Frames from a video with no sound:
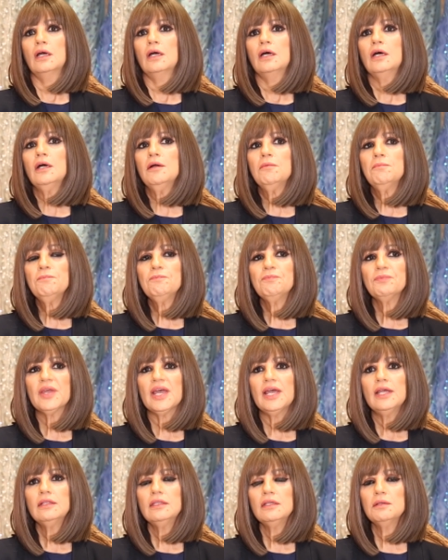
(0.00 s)

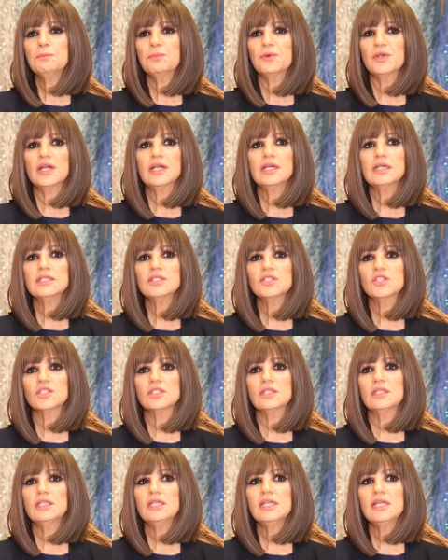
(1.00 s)
Um, I think Priyanka's
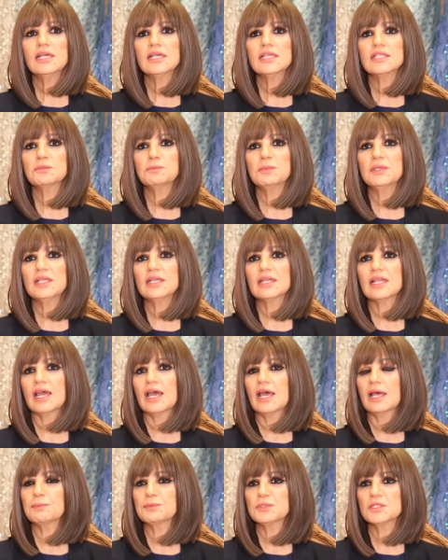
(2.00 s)
journey has been
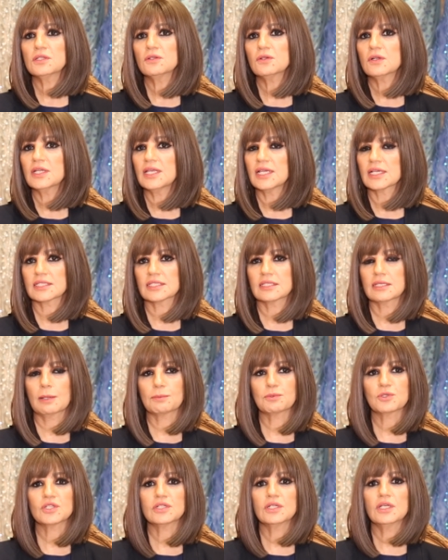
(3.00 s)
absolutely
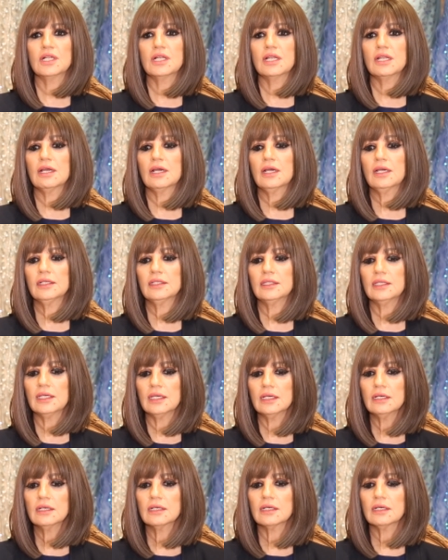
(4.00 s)
exceptional. I
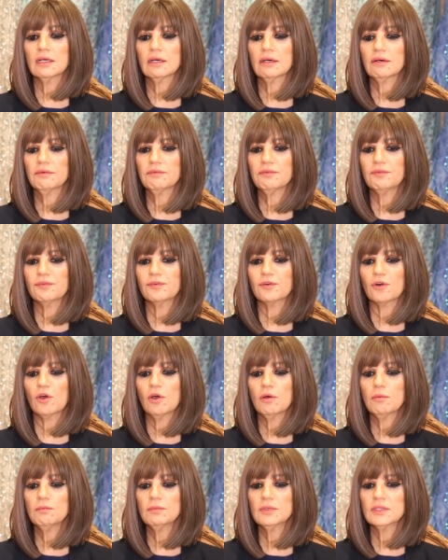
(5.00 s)
think uh,
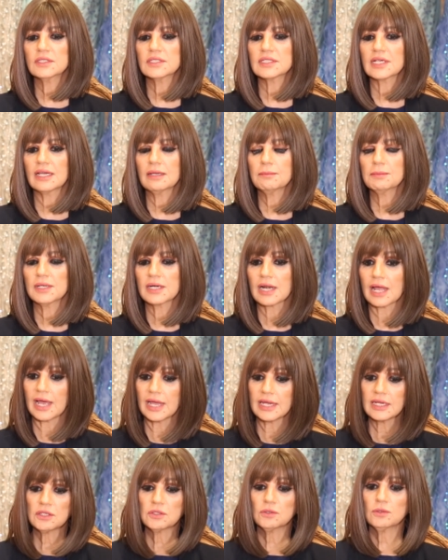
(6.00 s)
from the time that
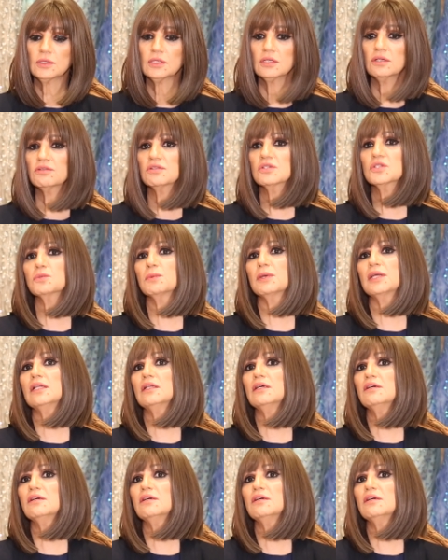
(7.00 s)
I know her is when